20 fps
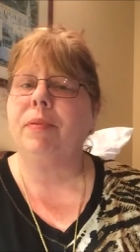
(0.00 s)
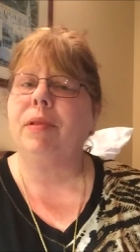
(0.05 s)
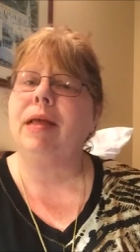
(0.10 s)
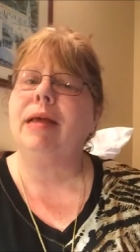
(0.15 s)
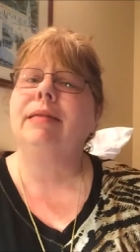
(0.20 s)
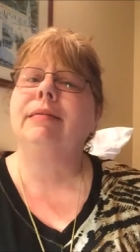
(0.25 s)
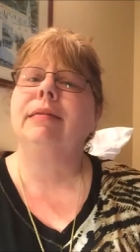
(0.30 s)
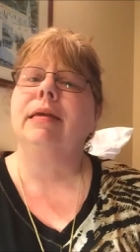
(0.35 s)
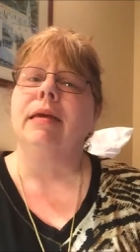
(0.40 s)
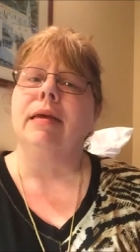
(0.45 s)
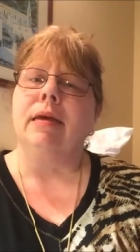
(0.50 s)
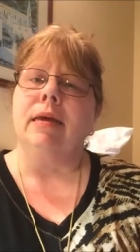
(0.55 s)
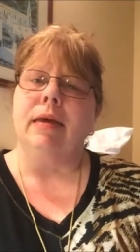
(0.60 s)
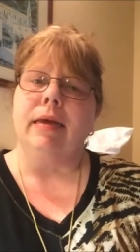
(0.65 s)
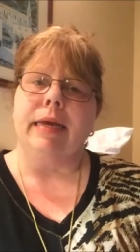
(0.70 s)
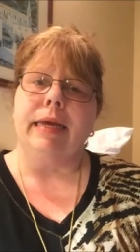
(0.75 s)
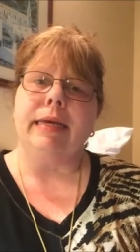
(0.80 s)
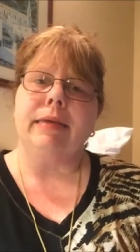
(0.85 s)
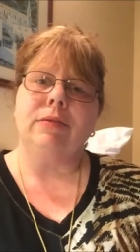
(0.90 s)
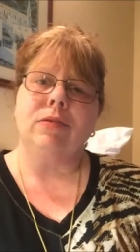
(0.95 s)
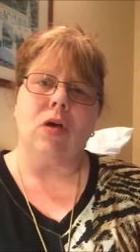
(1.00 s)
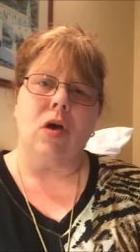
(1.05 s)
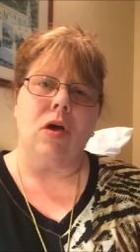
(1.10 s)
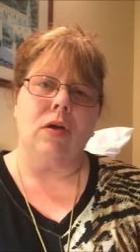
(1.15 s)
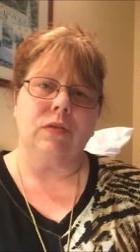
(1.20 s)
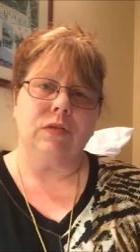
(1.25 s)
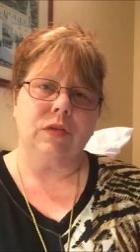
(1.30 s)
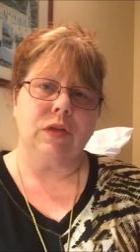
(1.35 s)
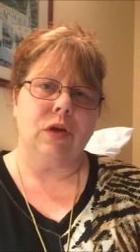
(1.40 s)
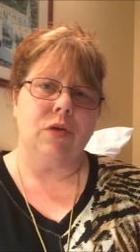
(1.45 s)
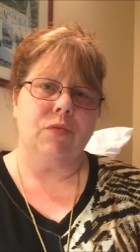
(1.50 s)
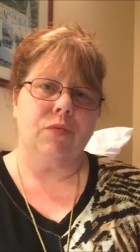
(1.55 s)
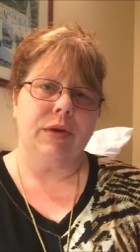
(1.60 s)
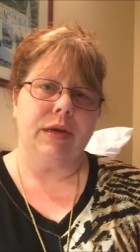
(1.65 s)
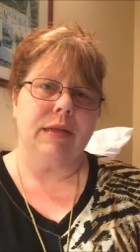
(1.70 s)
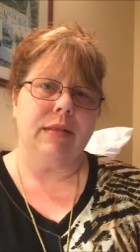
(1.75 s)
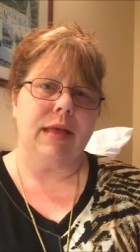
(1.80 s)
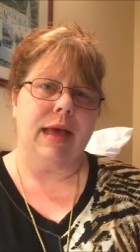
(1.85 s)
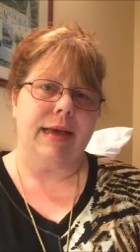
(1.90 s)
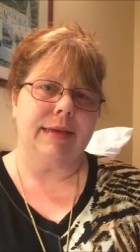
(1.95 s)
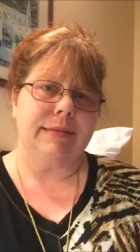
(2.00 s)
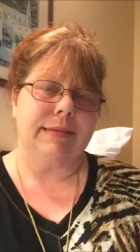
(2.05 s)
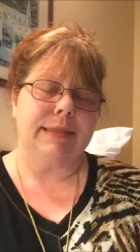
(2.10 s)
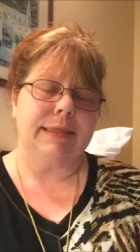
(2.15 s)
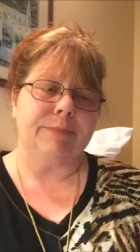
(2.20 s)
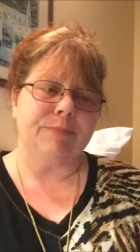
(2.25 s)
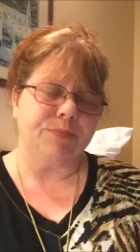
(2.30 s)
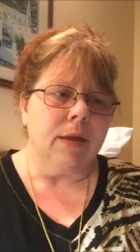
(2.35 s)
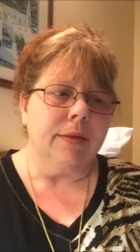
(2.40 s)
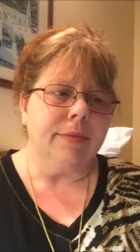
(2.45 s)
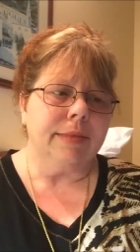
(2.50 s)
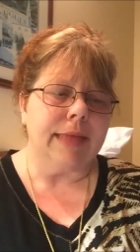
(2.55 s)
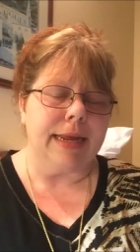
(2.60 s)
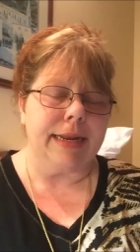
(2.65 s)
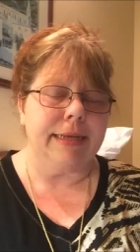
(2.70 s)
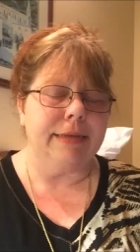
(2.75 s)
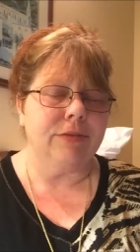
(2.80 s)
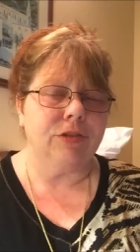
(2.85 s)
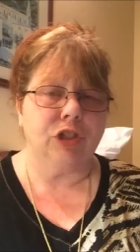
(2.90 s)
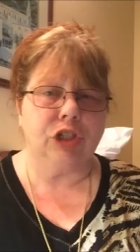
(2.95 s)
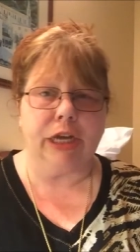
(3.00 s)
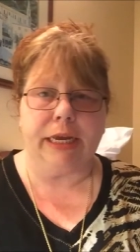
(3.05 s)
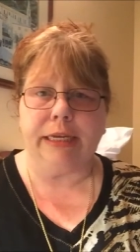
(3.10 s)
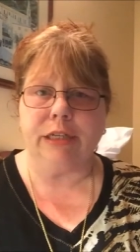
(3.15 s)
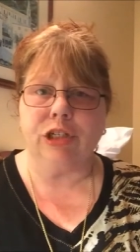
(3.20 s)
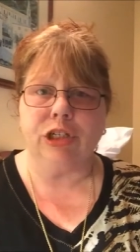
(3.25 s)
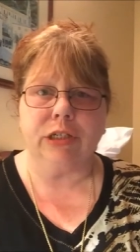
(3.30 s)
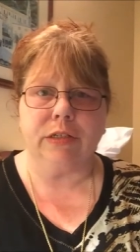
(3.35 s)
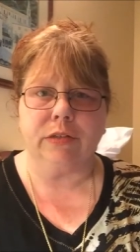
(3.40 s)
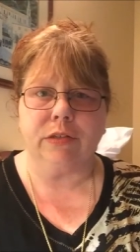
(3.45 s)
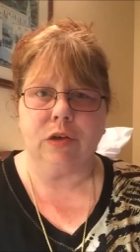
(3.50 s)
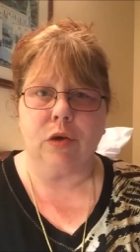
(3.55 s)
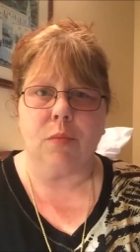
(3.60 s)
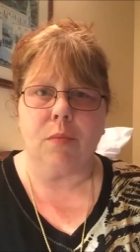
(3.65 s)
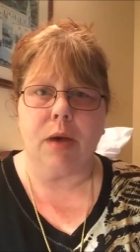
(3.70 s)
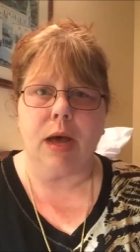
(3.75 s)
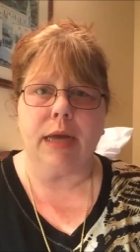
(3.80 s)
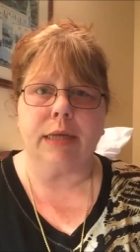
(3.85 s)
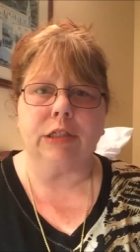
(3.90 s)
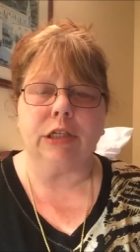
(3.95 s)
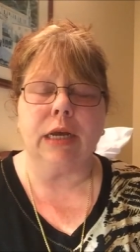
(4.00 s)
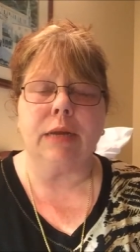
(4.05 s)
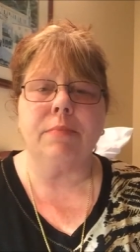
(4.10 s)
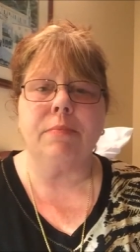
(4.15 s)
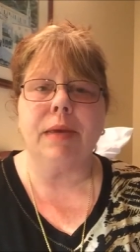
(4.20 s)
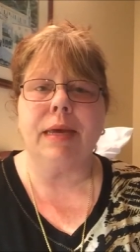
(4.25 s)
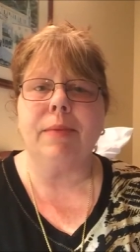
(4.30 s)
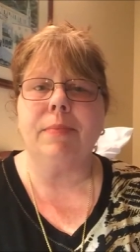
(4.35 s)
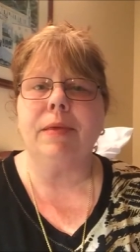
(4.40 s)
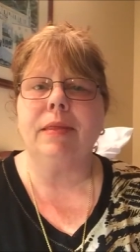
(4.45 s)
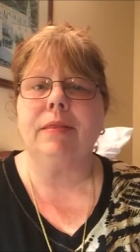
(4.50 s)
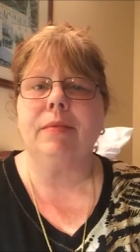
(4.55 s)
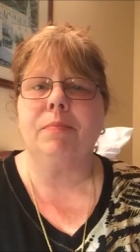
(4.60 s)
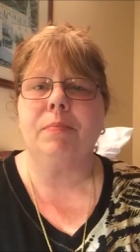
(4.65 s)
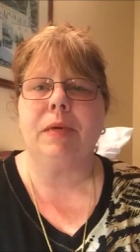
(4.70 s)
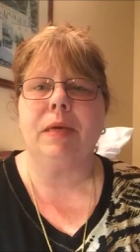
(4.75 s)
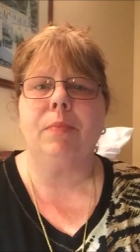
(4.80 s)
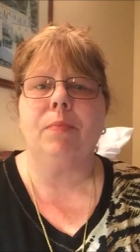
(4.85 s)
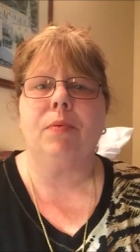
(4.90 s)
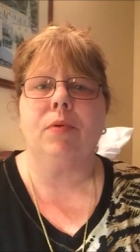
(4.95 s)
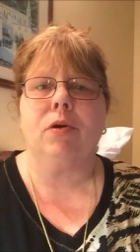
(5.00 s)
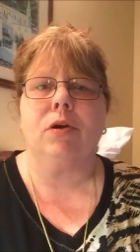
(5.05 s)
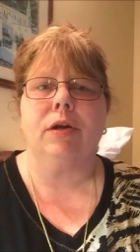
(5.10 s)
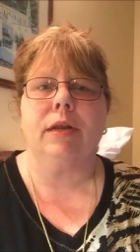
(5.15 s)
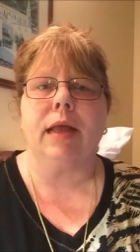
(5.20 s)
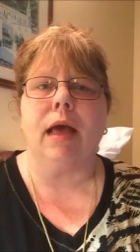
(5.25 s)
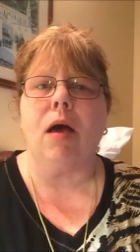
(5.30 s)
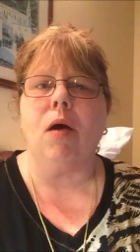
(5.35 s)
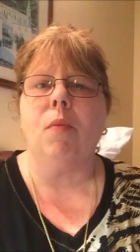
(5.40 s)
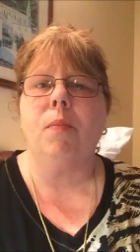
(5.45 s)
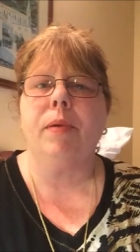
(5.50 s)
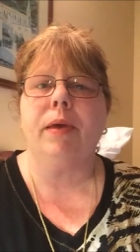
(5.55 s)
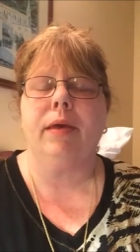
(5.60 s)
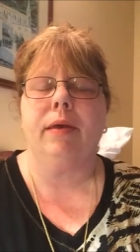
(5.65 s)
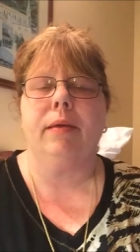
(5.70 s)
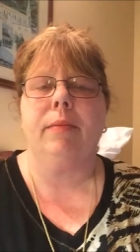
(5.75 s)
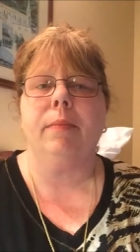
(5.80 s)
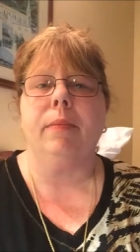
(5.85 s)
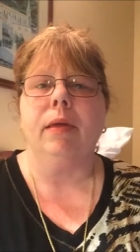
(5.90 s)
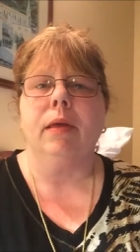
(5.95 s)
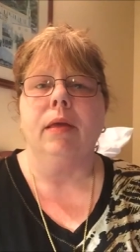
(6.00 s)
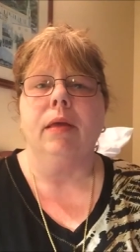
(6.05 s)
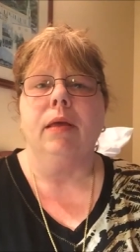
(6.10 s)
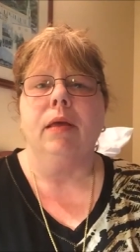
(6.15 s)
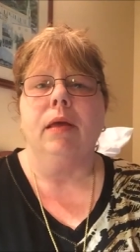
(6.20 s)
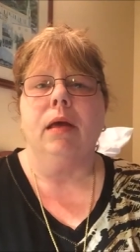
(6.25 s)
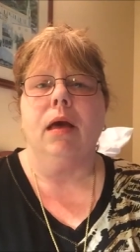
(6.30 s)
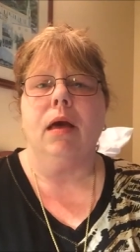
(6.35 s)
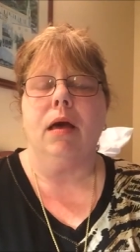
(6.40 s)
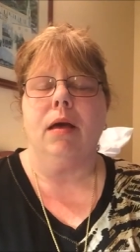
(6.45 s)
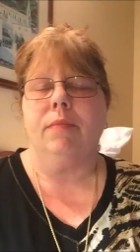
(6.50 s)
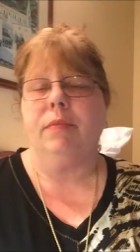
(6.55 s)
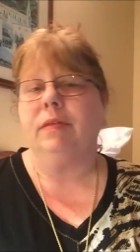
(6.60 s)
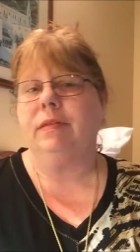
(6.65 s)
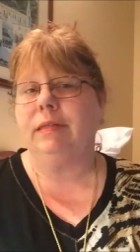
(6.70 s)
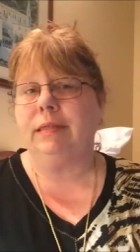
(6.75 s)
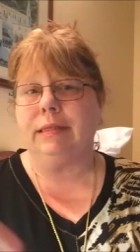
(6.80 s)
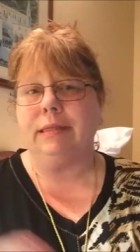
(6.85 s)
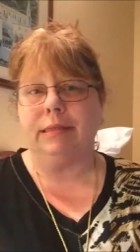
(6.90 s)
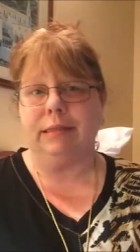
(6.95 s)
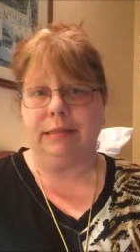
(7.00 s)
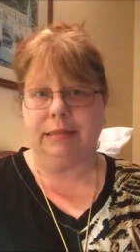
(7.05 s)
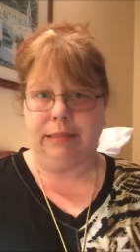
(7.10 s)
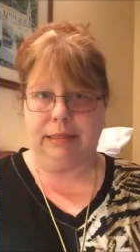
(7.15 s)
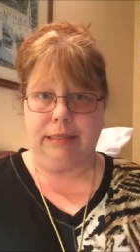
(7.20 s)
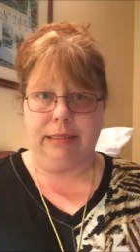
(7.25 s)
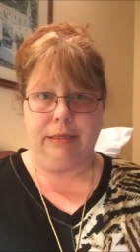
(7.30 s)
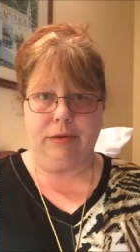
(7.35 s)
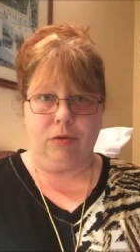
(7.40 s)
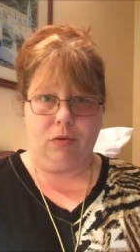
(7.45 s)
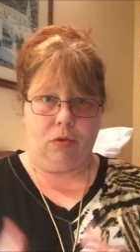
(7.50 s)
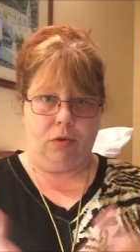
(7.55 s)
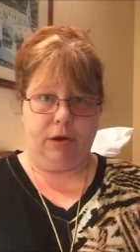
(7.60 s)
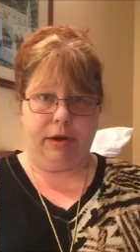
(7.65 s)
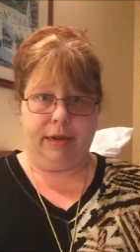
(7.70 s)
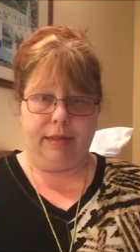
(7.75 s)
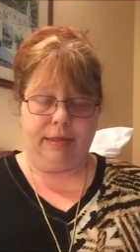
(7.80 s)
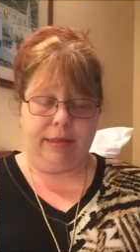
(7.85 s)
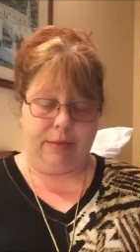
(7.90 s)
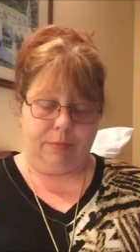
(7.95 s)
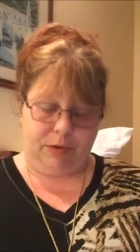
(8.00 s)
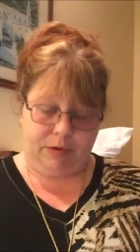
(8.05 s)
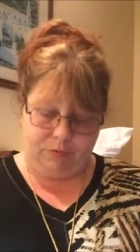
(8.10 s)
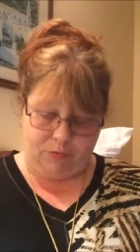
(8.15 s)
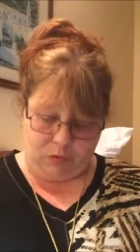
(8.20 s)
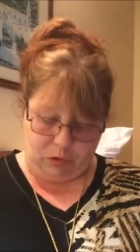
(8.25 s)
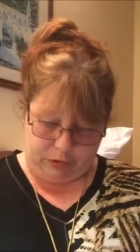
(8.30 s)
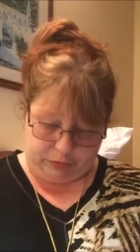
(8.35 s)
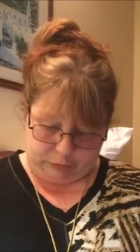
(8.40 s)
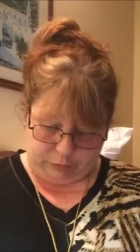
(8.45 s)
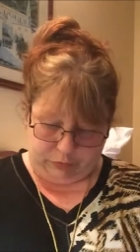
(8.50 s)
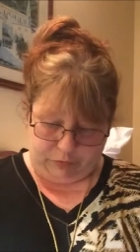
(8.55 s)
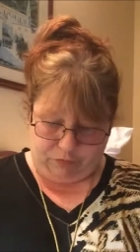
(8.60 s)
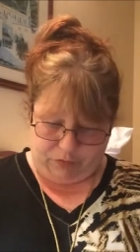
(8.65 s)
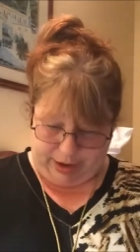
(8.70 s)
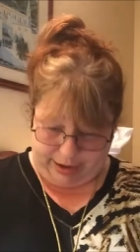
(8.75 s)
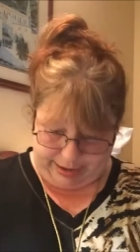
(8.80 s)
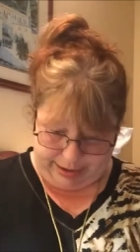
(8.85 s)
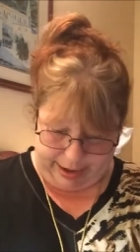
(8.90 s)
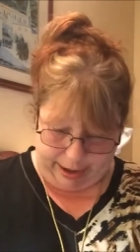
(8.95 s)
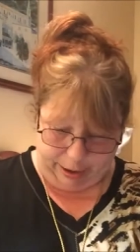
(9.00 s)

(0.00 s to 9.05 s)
Plus, he's also realizing that he's changing so much, and maybe the people could help him, the CDC or anything. But of course, we find